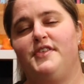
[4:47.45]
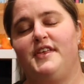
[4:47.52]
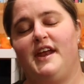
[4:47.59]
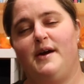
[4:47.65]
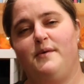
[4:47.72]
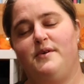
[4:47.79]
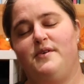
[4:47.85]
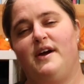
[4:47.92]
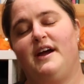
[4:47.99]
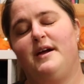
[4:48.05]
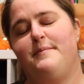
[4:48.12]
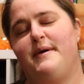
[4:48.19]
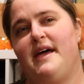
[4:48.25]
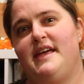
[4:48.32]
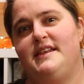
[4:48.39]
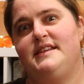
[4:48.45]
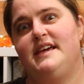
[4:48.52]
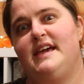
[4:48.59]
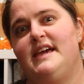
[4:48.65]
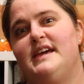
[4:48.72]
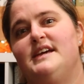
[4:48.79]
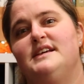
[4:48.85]
that I would recommend
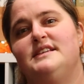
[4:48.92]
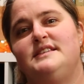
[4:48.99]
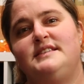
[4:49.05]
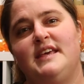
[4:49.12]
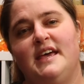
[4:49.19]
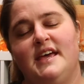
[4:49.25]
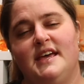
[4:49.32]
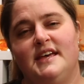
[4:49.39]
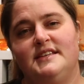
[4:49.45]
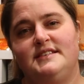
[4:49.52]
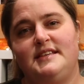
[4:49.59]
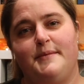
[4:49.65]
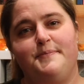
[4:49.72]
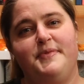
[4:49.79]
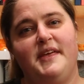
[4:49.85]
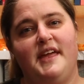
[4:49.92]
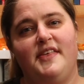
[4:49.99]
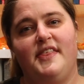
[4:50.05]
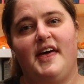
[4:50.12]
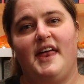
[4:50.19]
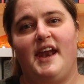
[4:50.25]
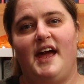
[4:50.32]
is something
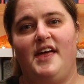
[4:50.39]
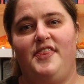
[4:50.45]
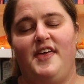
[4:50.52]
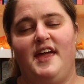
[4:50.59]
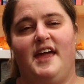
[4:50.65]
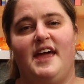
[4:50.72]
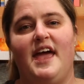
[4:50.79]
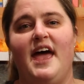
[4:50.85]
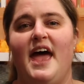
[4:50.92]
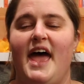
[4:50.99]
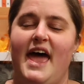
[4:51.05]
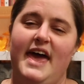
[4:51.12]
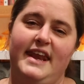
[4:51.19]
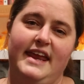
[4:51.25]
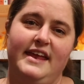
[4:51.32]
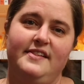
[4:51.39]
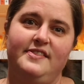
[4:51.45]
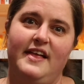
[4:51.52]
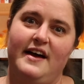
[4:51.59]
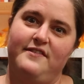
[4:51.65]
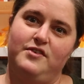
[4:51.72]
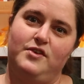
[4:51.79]
that I think any
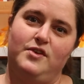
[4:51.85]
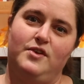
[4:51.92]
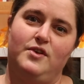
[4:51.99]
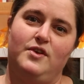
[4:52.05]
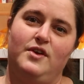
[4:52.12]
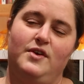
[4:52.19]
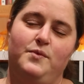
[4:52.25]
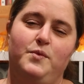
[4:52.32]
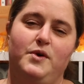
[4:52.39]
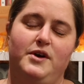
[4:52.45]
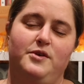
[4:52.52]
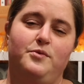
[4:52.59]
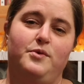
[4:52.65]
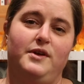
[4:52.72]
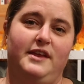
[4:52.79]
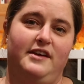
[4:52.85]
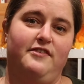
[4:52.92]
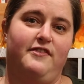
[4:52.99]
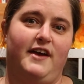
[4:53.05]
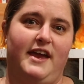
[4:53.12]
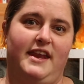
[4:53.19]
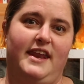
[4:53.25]
level would really
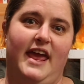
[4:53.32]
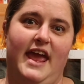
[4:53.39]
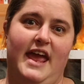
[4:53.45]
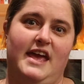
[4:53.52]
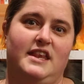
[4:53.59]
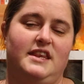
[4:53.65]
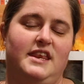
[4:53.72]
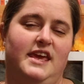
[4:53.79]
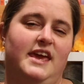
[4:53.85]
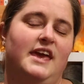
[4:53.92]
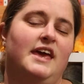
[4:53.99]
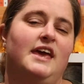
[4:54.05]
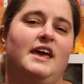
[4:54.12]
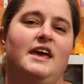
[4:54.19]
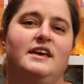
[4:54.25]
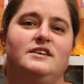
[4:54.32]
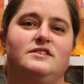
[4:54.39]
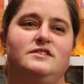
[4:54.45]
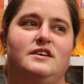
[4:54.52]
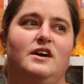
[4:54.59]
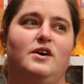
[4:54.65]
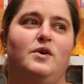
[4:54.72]
find handy.
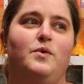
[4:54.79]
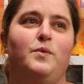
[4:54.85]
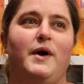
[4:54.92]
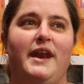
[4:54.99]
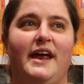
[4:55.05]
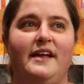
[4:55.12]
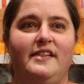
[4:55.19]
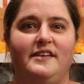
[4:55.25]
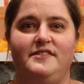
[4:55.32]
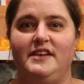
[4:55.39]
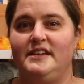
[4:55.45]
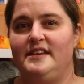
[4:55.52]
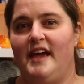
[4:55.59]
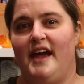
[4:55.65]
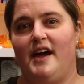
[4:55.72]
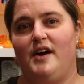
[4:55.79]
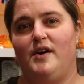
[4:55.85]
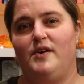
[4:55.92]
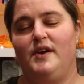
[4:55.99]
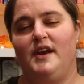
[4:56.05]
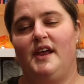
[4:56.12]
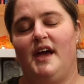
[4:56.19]
So when I lived in
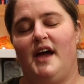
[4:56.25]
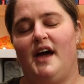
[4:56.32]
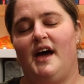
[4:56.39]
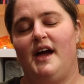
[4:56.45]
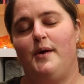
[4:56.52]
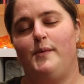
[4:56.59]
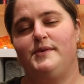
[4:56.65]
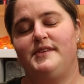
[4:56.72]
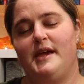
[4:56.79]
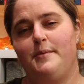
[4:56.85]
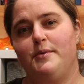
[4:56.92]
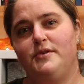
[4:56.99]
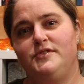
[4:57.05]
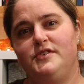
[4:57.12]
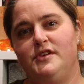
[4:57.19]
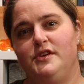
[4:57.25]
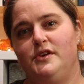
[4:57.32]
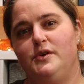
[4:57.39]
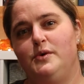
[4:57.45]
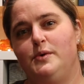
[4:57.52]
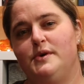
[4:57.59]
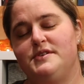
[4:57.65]
town, I was able
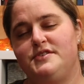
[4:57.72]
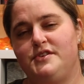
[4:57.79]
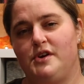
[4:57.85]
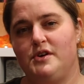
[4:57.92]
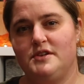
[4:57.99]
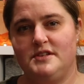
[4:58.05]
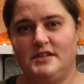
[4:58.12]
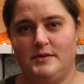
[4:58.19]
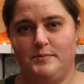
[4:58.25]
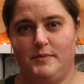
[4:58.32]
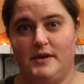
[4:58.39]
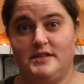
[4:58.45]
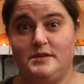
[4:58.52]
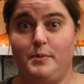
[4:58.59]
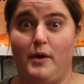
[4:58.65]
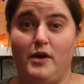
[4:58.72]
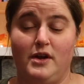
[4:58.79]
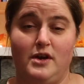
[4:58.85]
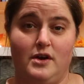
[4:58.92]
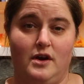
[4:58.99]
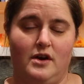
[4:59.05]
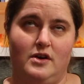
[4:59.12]
to start some
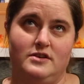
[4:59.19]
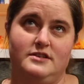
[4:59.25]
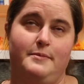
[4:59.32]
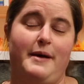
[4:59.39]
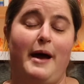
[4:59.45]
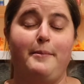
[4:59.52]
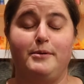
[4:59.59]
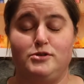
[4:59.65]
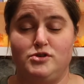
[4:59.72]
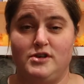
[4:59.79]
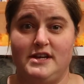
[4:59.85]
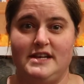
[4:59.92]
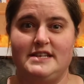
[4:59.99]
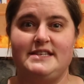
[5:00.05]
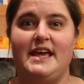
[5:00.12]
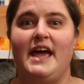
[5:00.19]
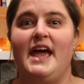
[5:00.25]
espalier or some apple trees